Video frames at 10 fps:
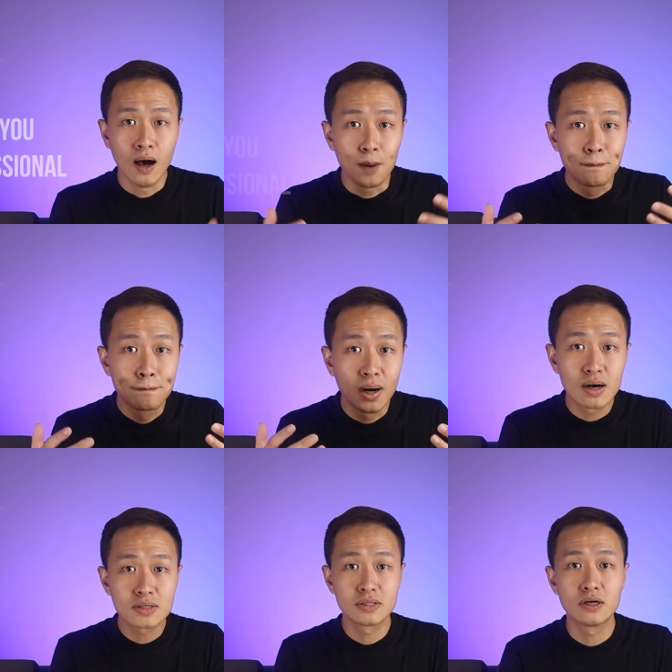A
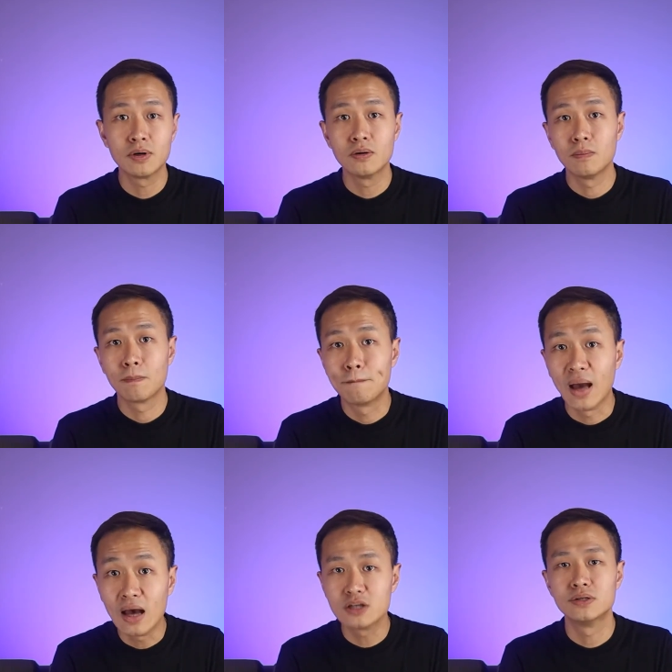personable,
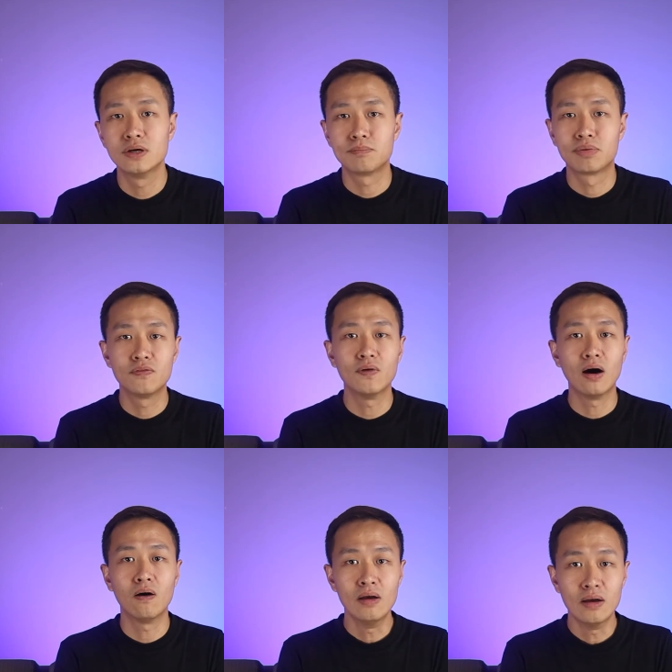passionate
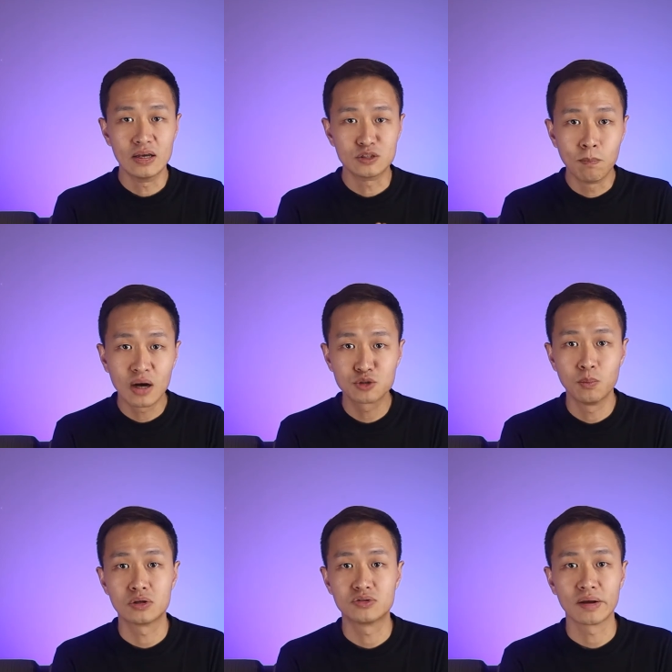profile is much
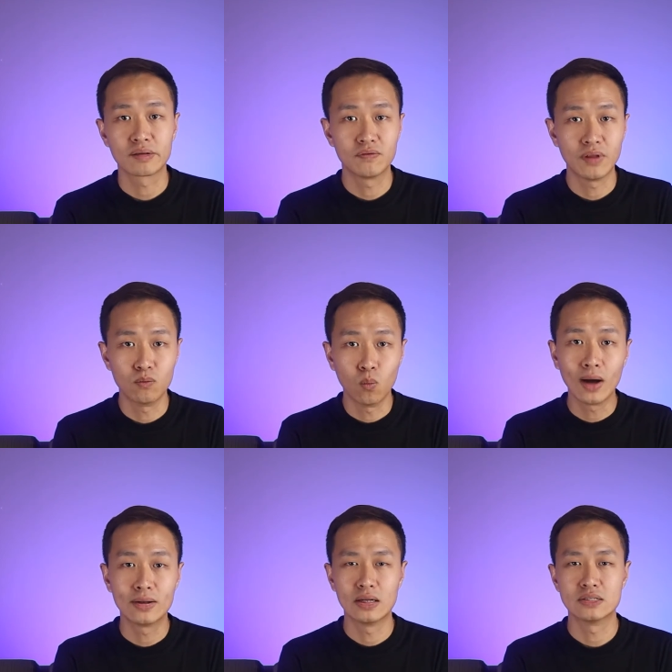more attractive than
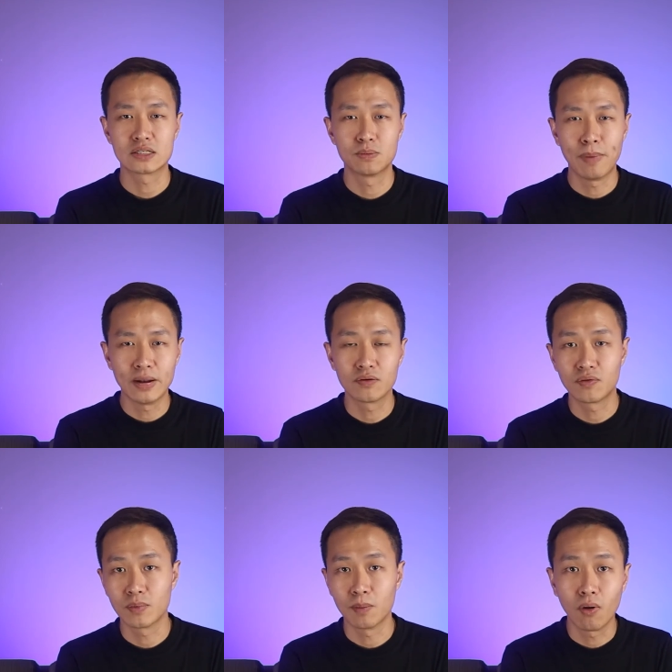one that is expanded
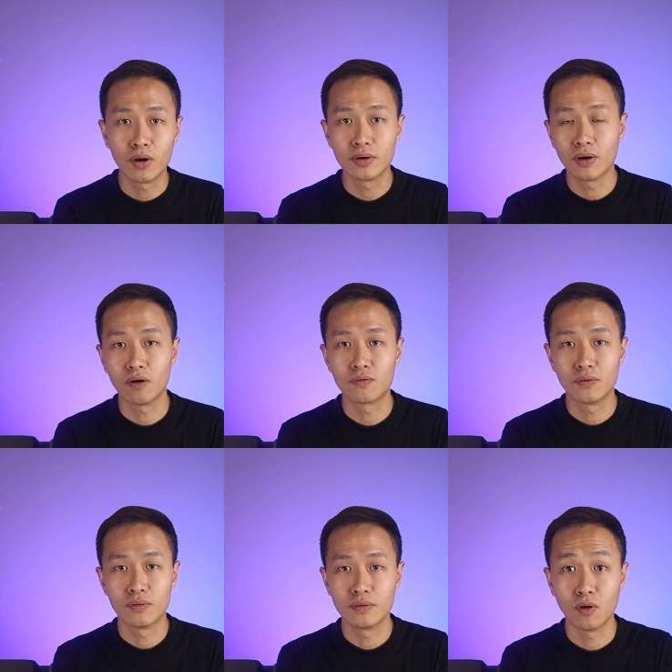from your point of
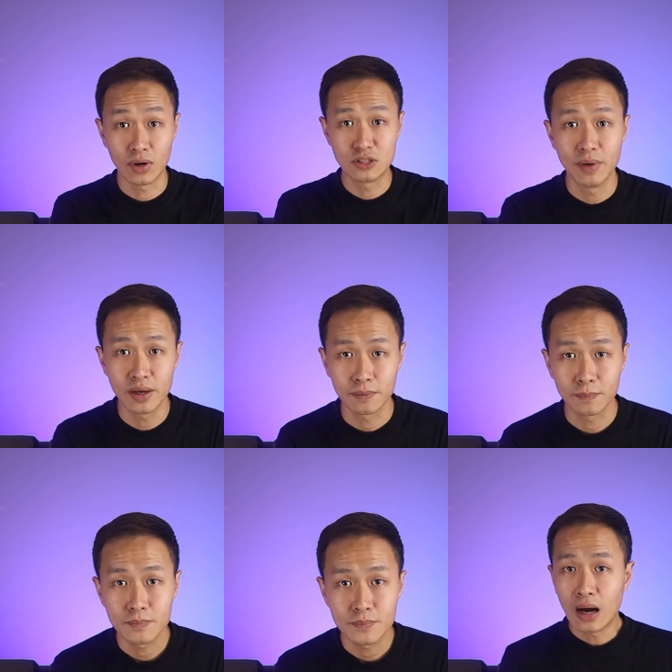your resume.
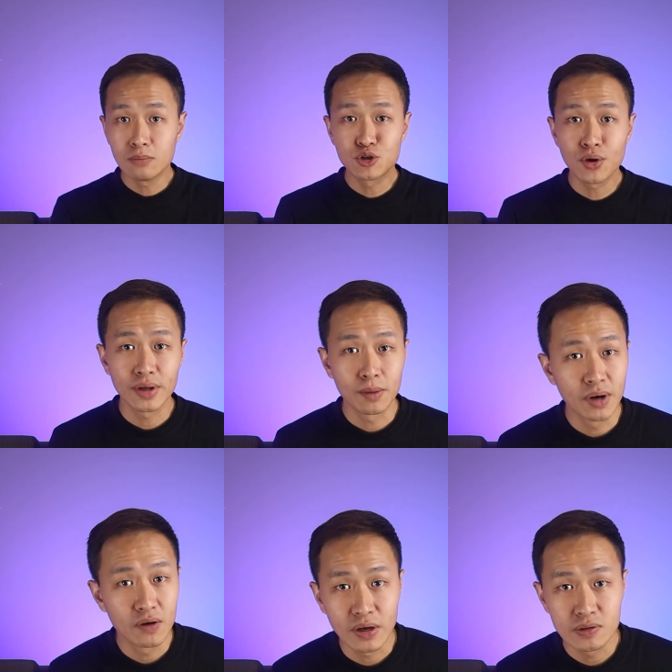I'm sure the
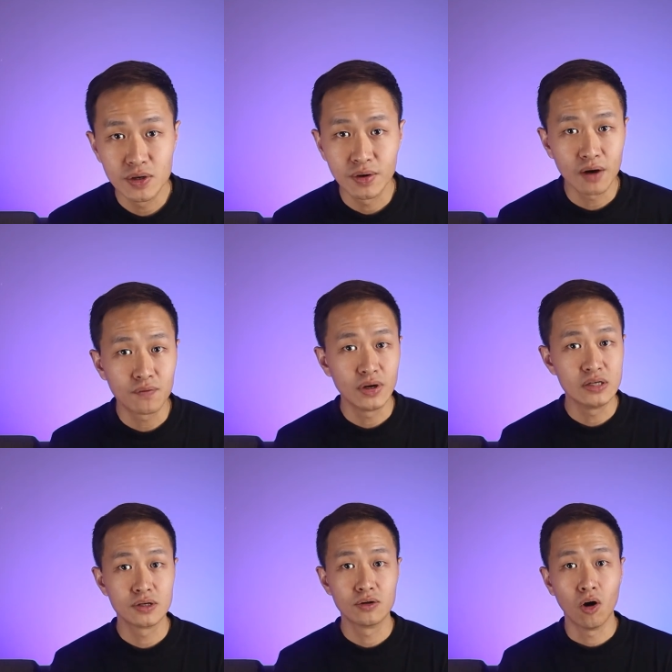above gives you enough
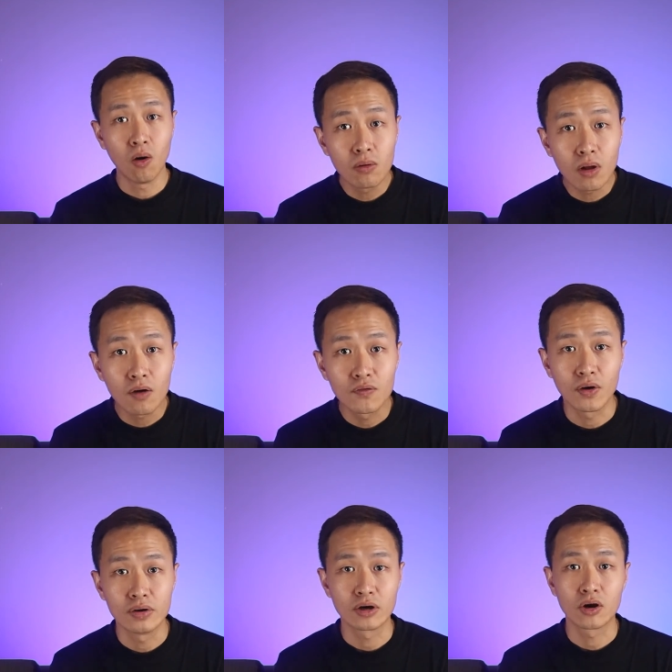reason to hold off
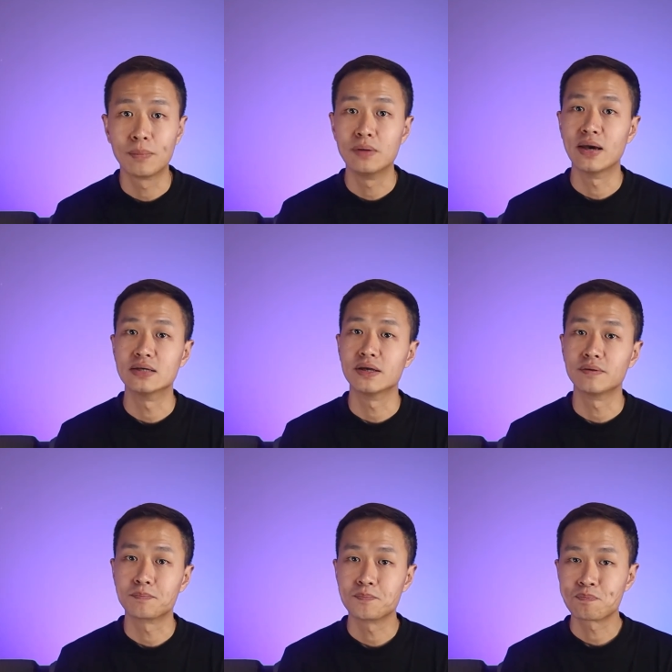on the copy-pasting.